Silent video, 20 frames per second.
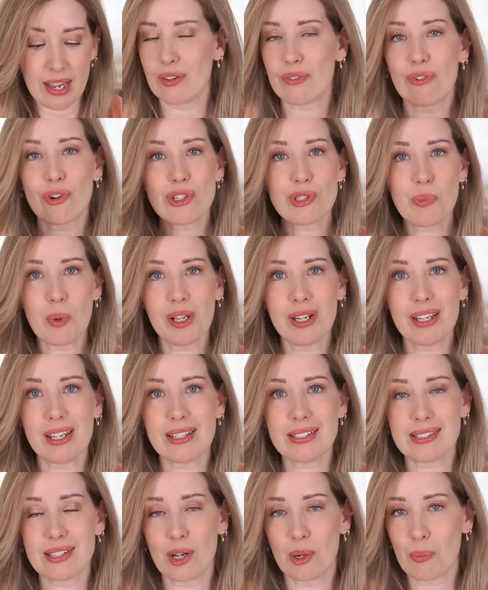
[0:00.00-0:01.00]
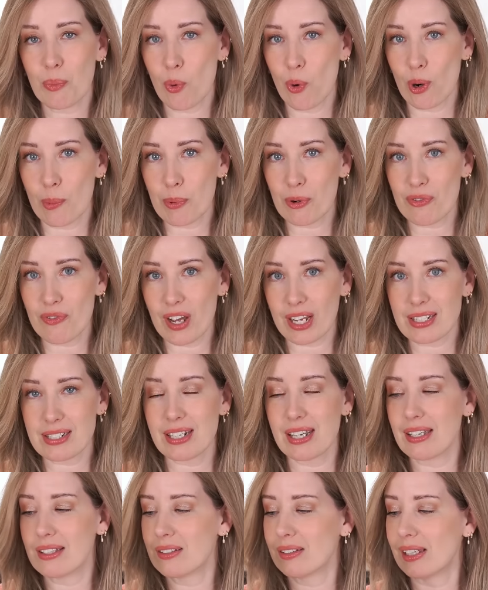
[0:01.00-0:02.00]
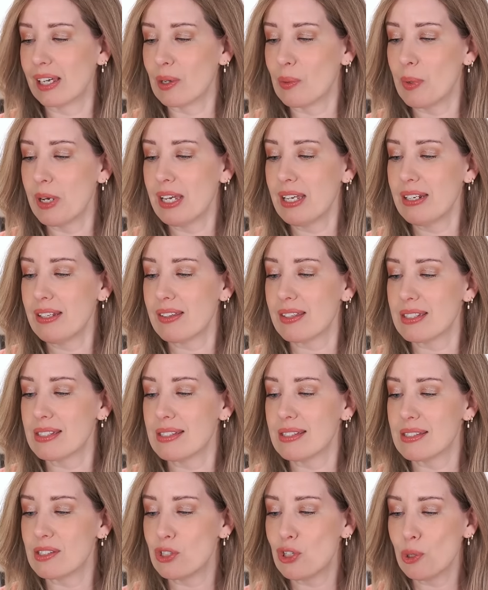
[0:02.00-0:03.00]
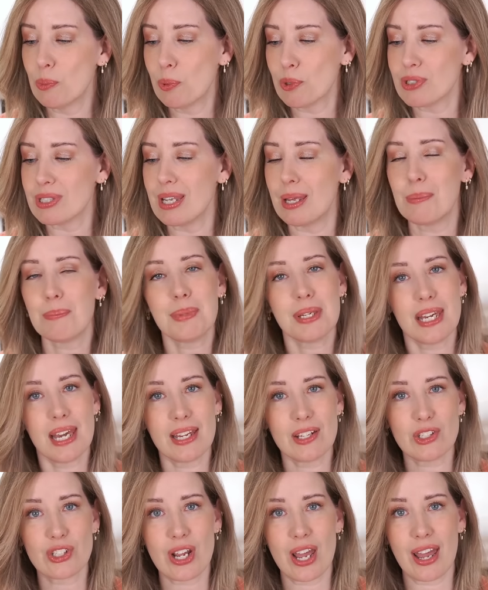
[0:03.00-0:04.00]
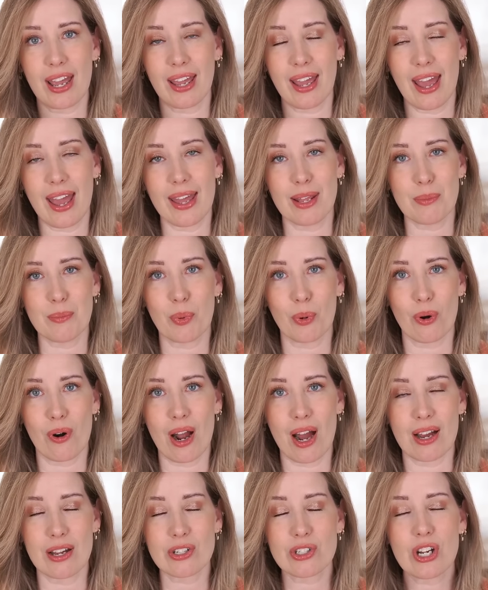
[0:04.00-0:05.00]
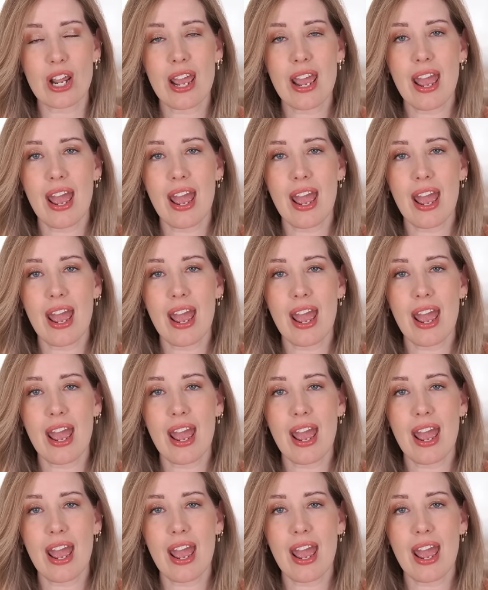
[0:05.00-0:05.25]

The first one is their pore perfecting liquid. This is 2% BHA and borage.